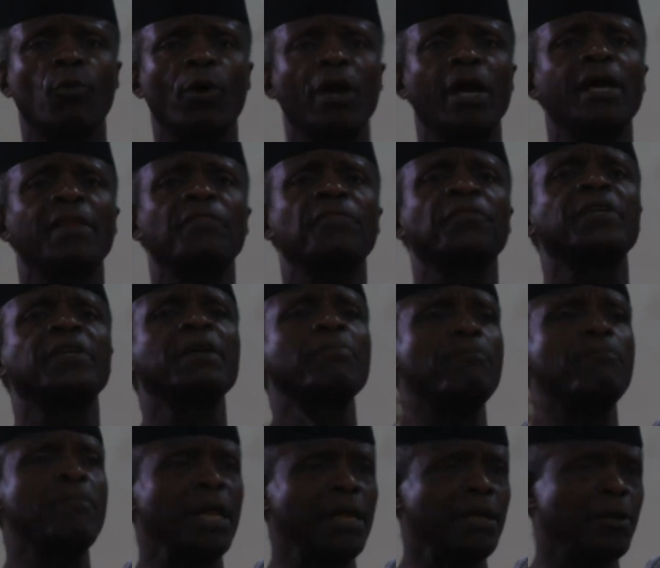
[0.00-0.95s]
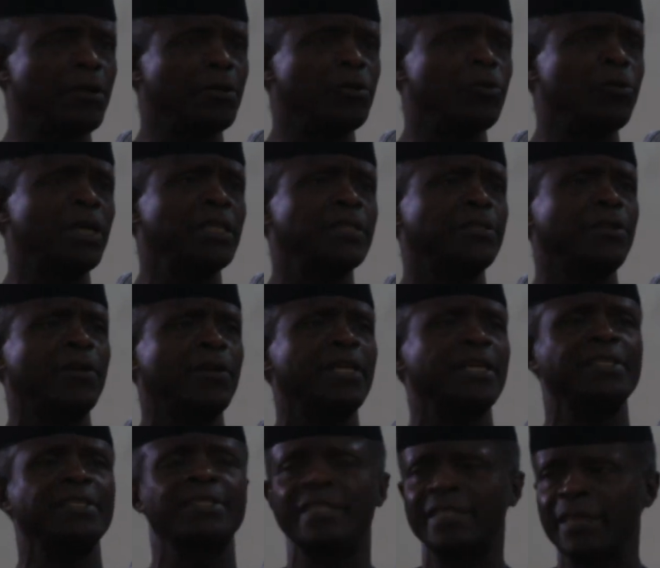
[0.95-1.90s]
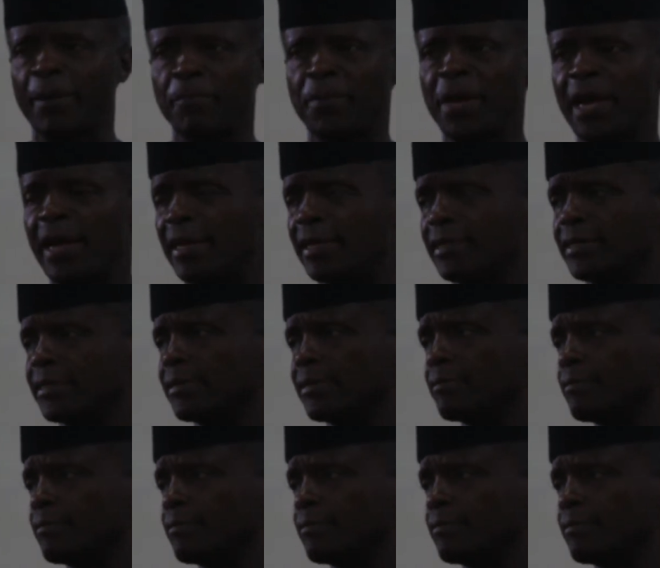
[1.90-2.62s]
where 3 billion US dollars disappeared